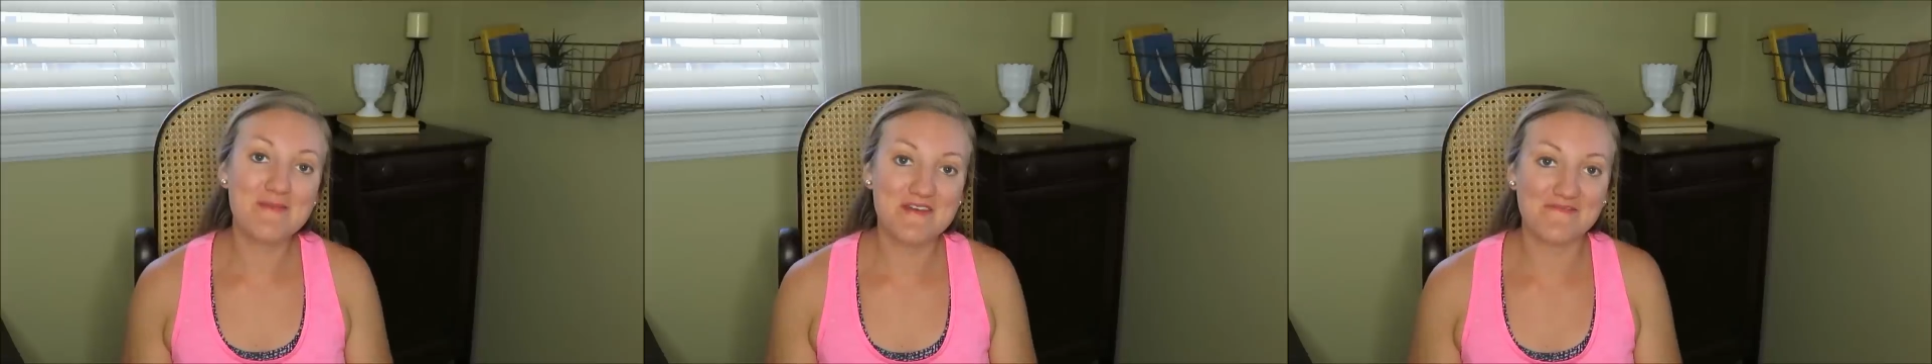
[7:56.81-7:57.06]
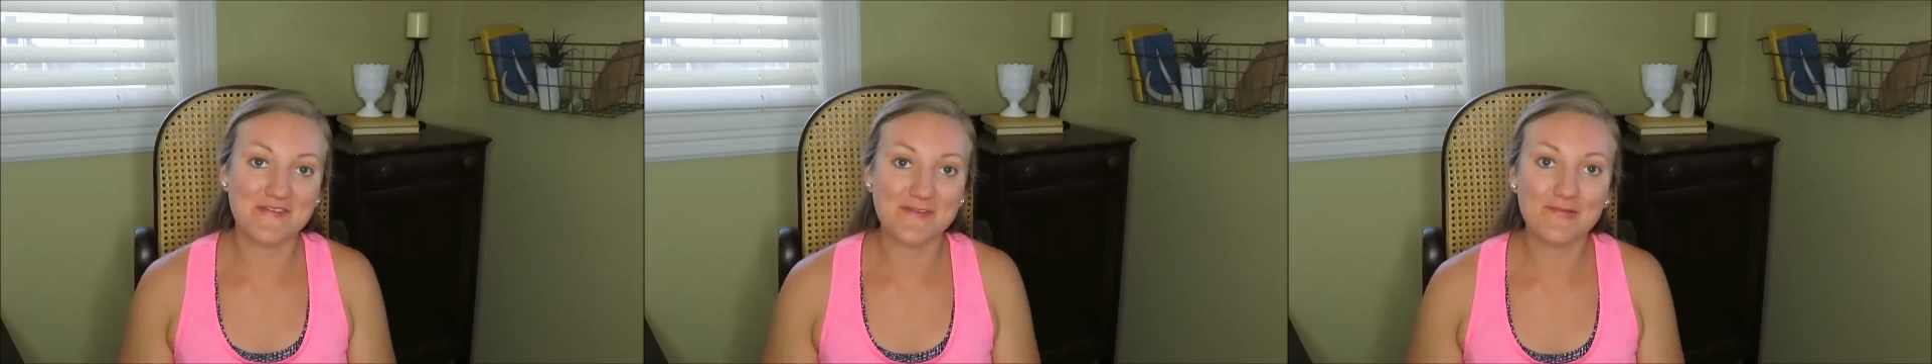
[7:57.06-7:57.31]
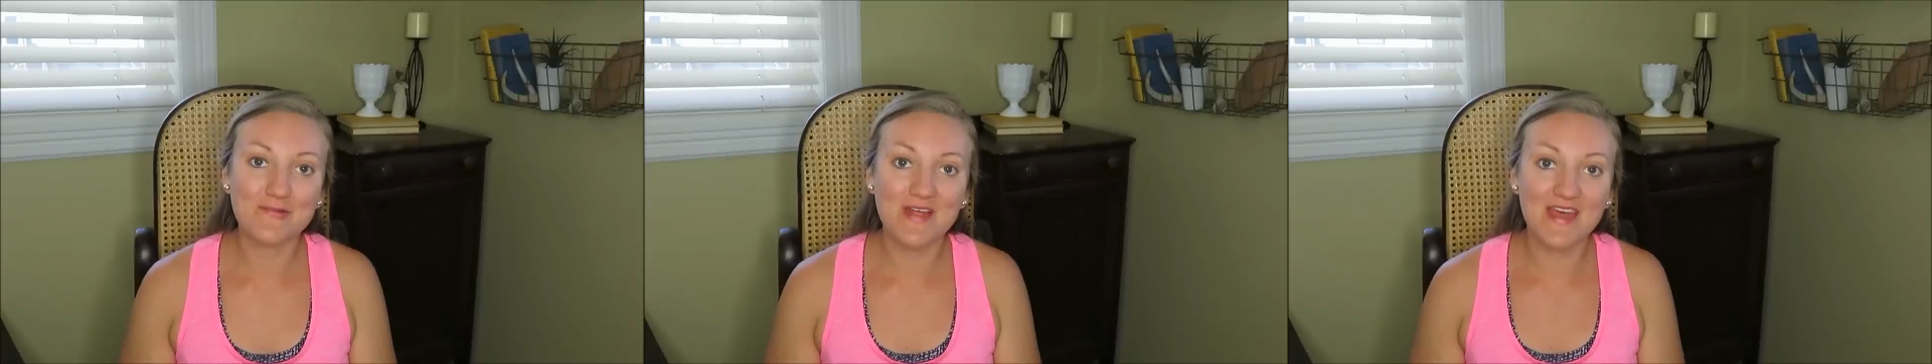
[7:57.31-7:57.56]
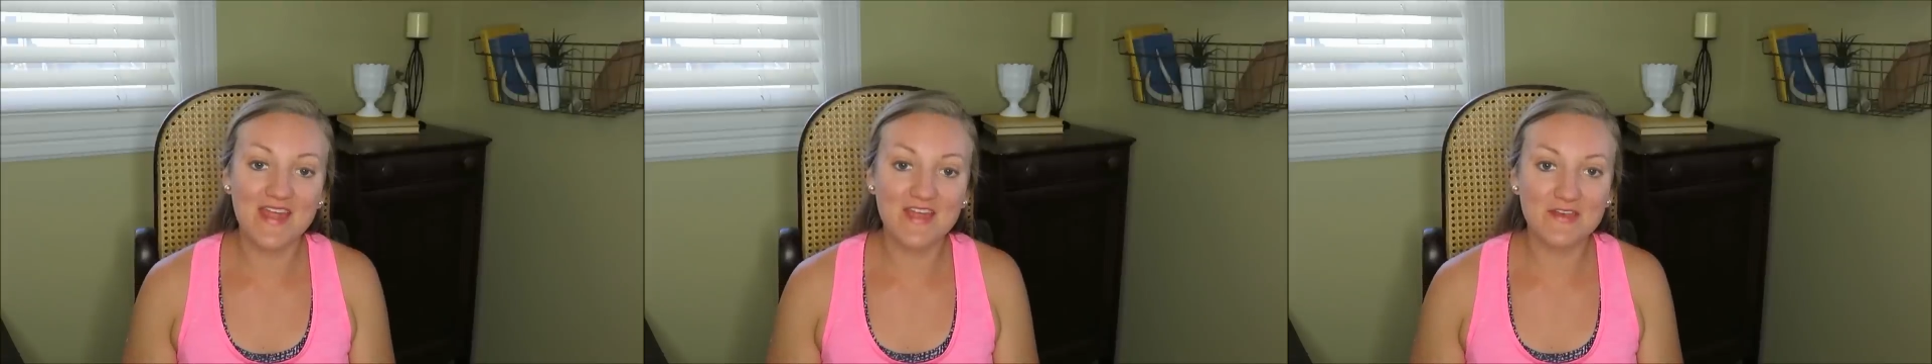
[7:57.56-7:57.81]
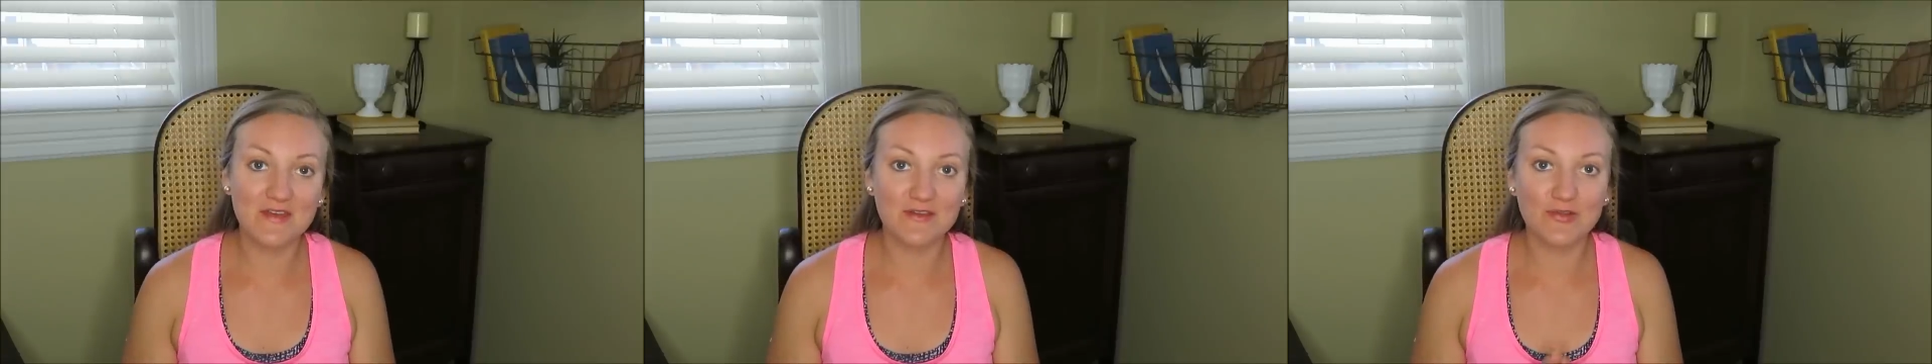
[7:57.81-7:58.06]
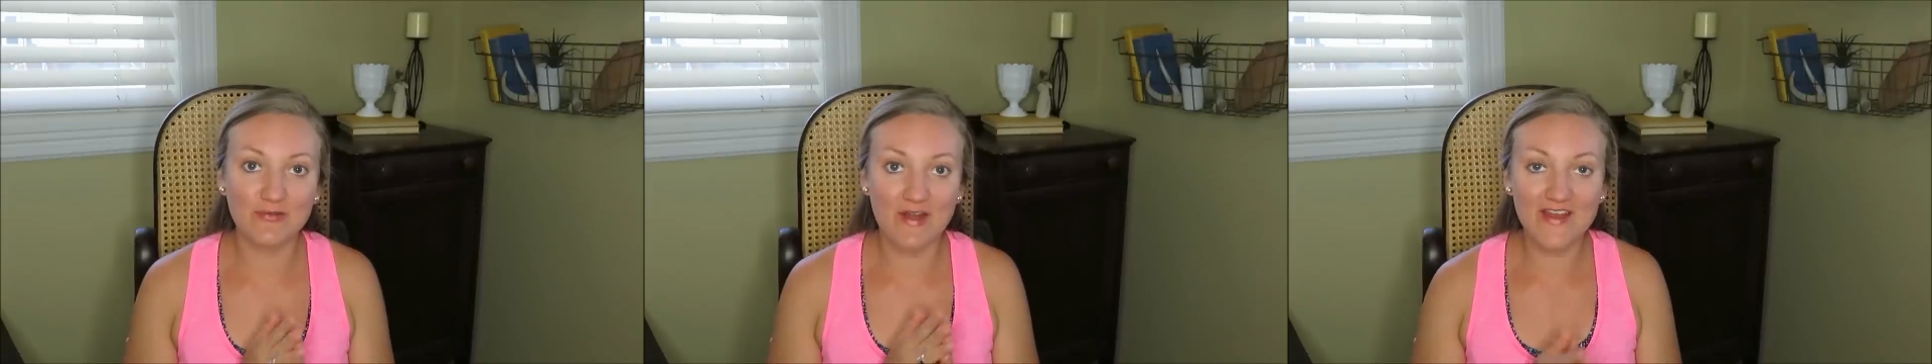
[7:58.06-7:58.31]
if you like
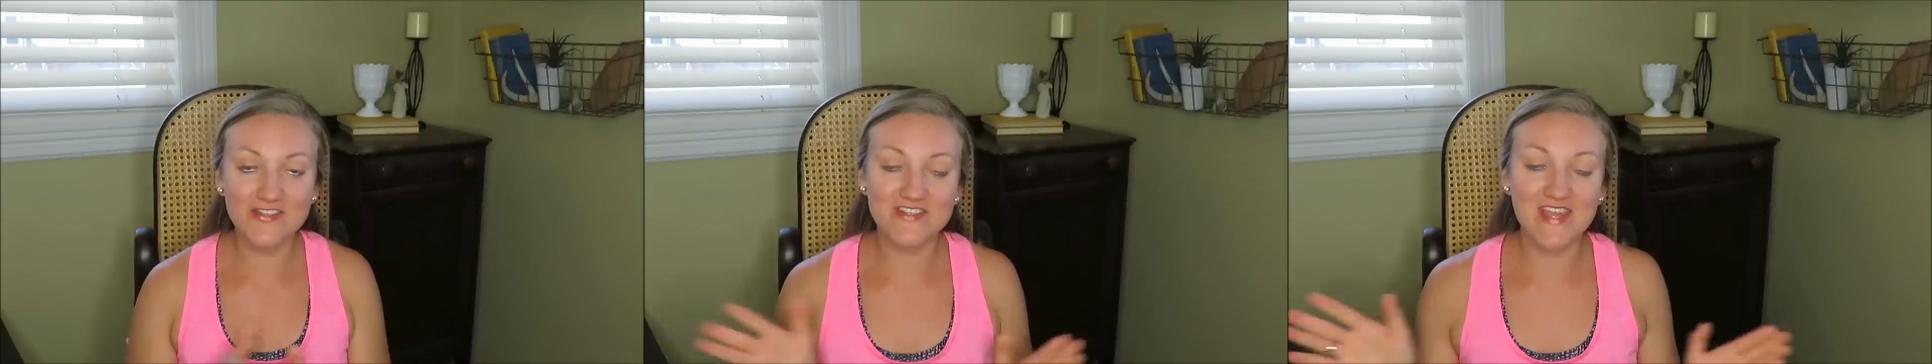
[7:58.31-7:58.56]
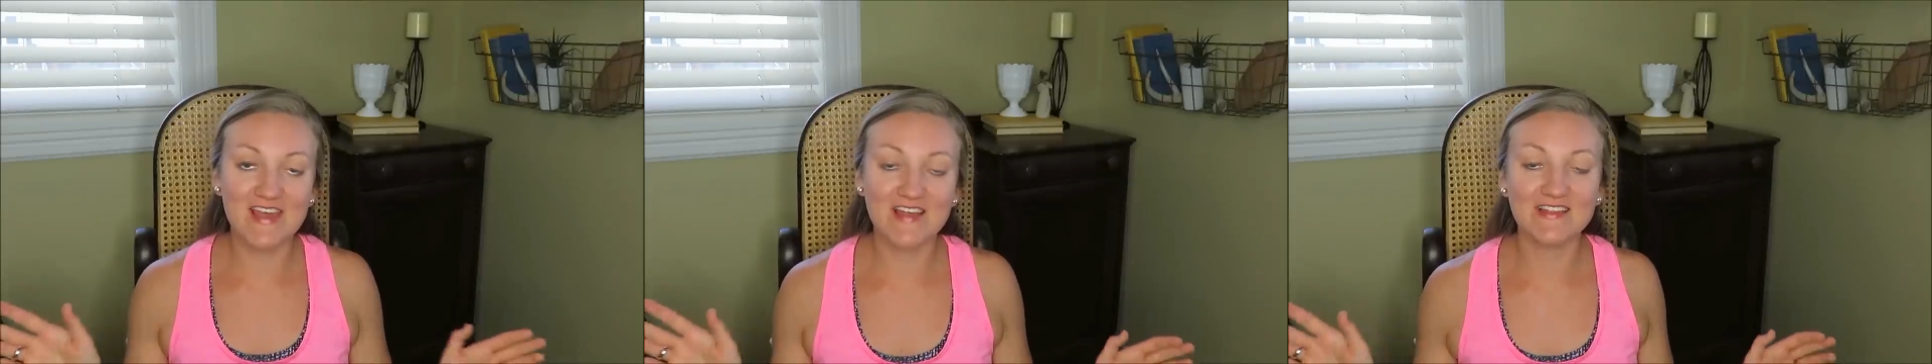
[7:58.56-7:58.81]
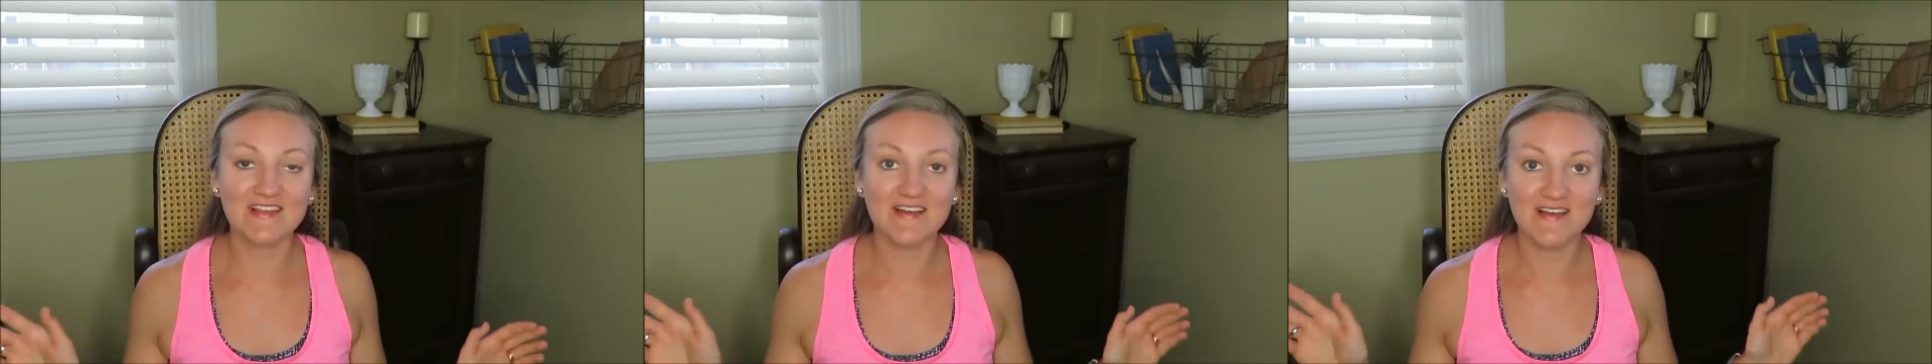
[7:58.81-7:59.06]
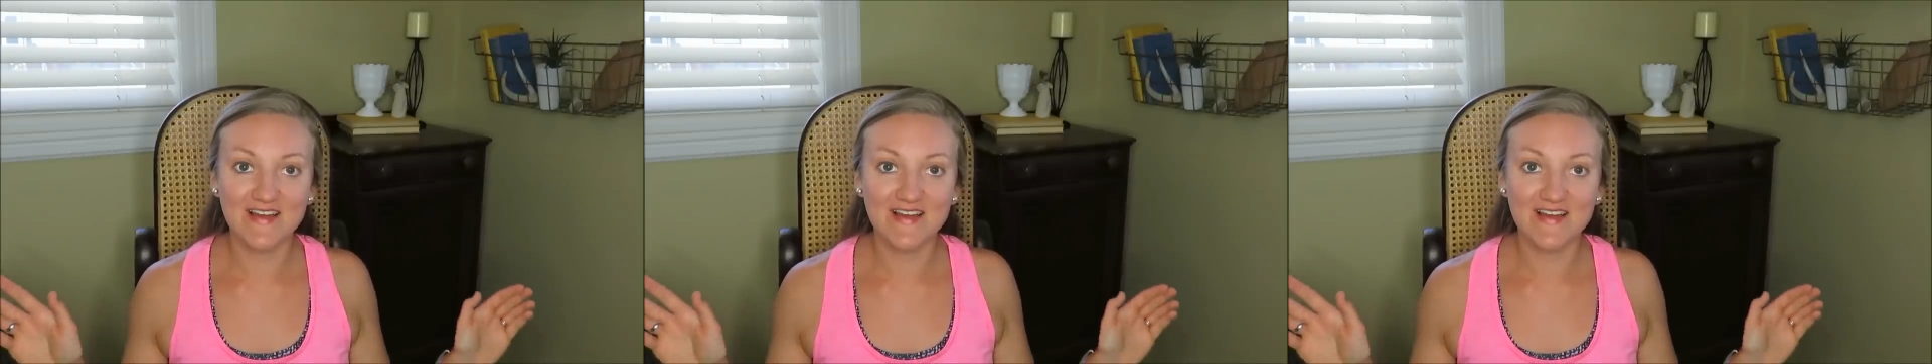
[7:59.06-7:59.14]
garage sale